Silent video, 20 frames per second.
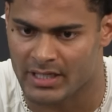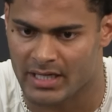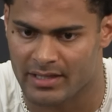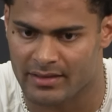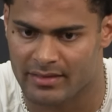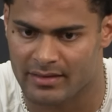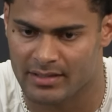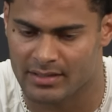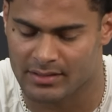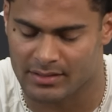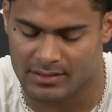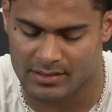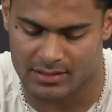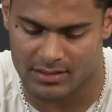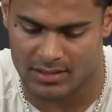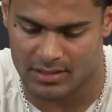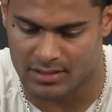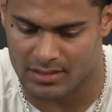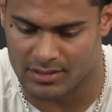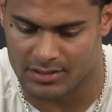I think
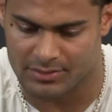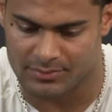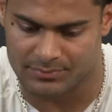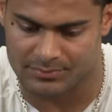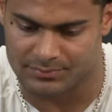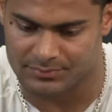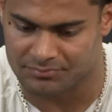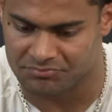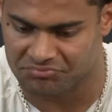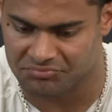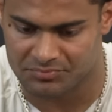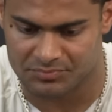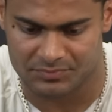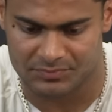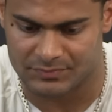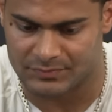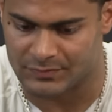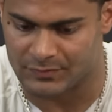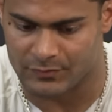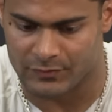
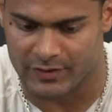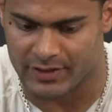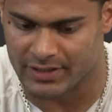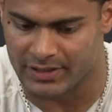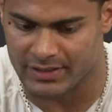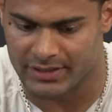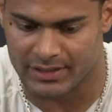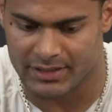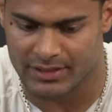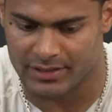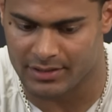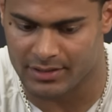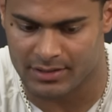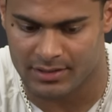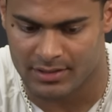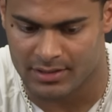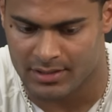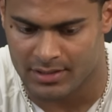really